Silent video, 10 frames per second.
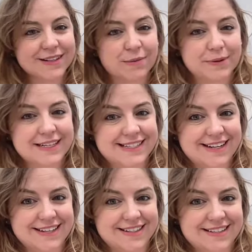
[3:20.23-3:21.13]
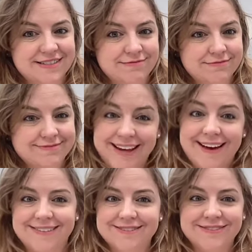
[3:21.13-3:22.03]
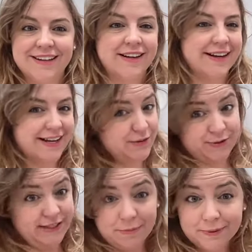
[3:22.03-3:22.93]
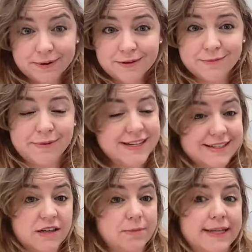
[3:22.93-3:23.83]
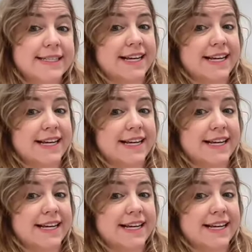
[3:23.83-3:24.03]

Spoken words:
complete sentence? Yeah, it's simple, but it's a complete